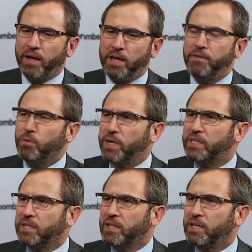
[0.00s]
Even
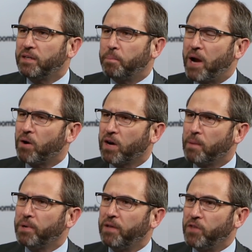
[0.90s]
recently, the parent
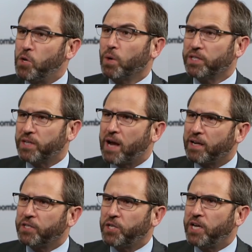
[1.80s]
company of the New York Stock
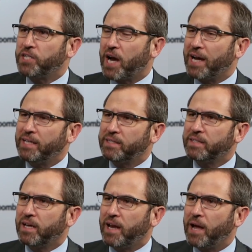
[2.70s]
Exchange, ICE,
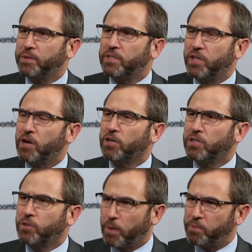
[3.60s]
announced their
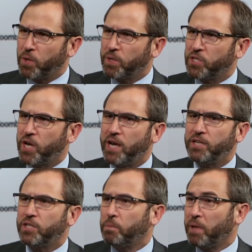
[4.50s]
crypto
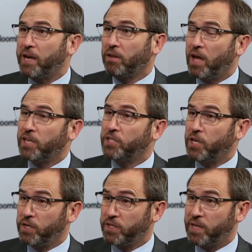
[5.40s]
exchange that they plan to launch
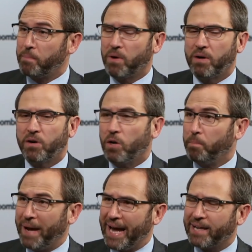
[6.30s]
in December
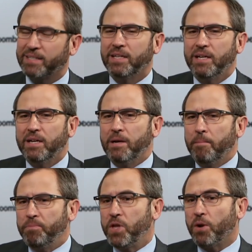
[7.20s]
called Backed.
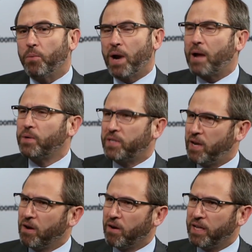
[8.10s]
When I was
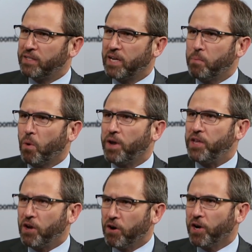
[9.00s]
here in Singapore a
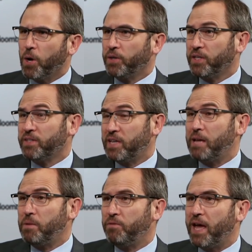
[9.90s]
year ago at this
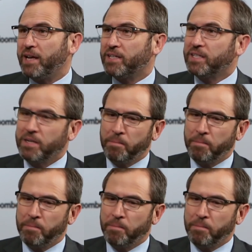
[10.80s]
same event,